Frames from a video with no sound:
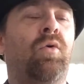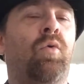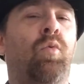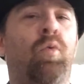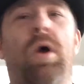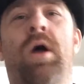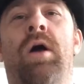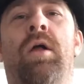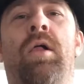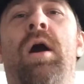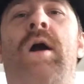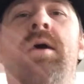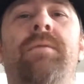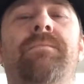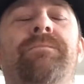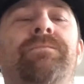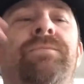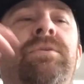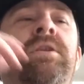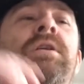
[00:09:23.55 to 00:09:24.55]
Well,
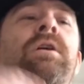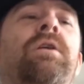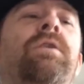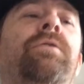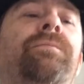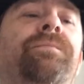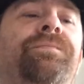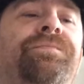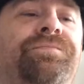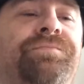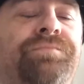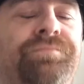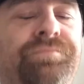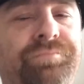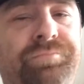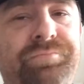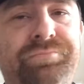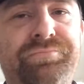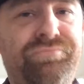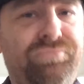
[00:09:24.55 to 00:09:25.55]

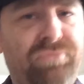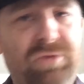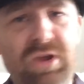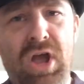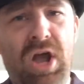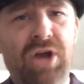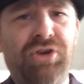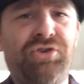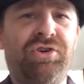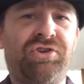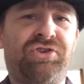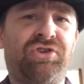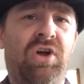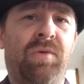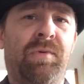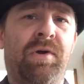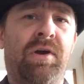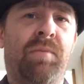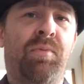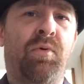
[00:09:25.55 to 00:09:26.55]
I trust
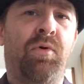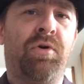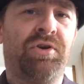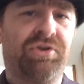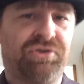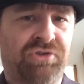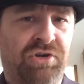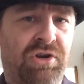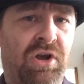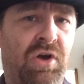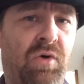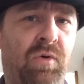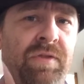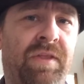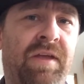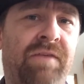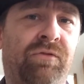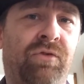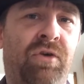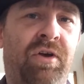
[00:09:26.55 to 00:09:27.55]
all my reporters to know when
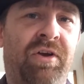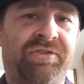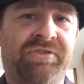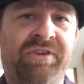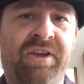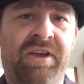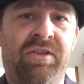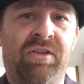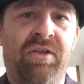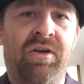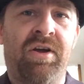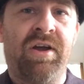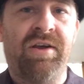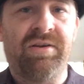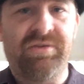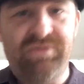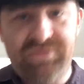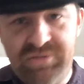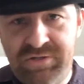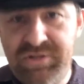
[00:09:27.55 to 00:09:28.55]
they've crossed that
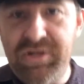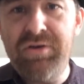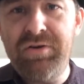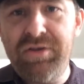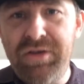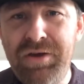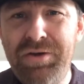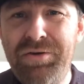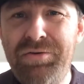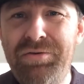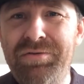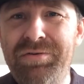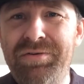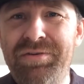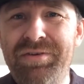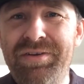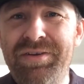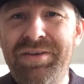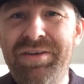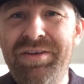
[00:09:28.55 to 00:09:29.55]
line. Do you?
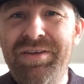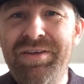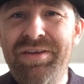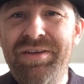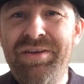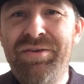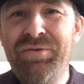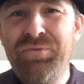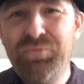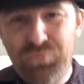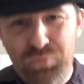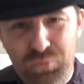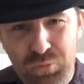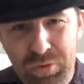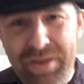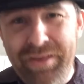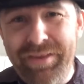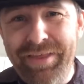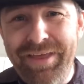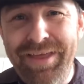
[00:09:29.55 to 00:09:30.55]

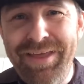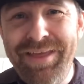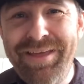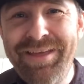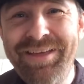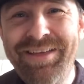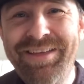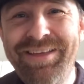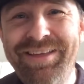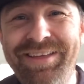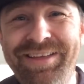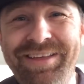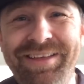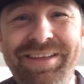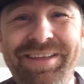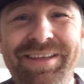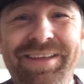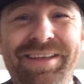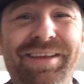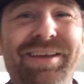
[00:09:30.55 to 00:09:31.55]
Really?
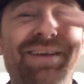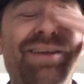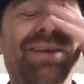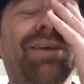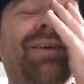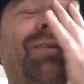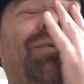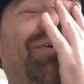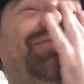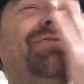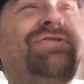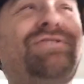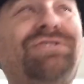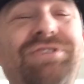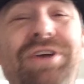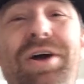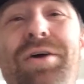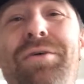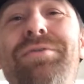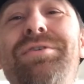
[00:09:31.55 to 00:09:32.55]
We've
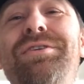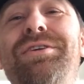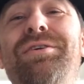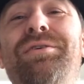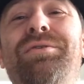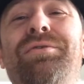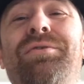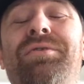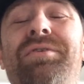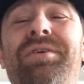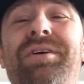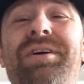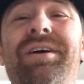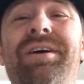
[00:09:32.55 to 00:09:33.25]
shown you.